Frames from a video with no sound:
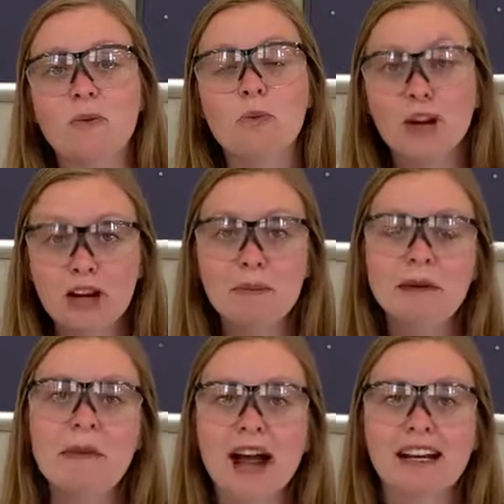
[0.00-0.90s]
We're going to
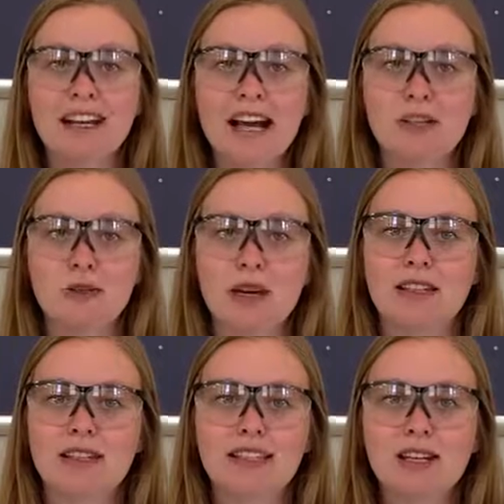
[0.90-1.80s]
be back next
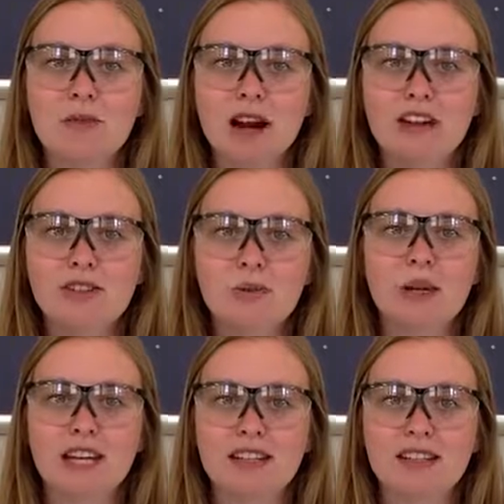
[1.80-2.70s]
week to see what else
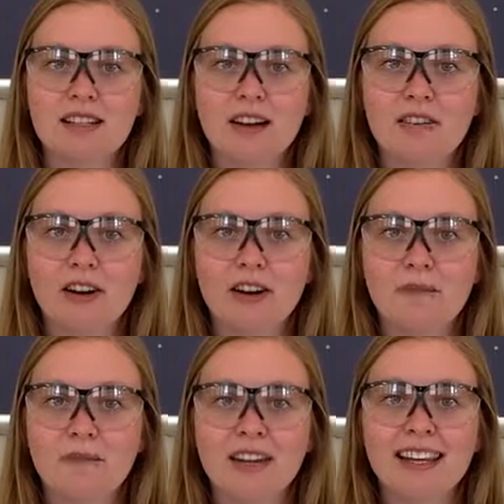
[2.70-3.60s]
we can discover.
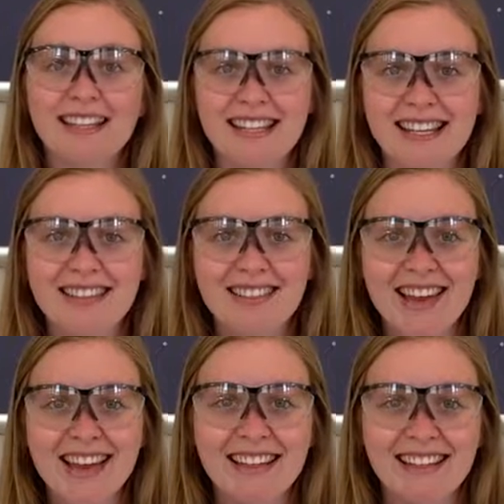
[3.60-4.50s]
See you
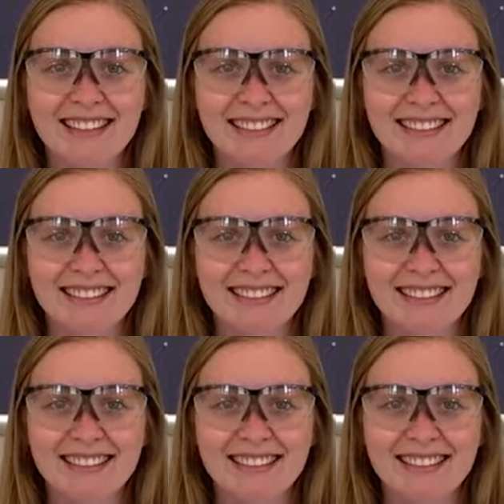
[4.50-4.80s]
then.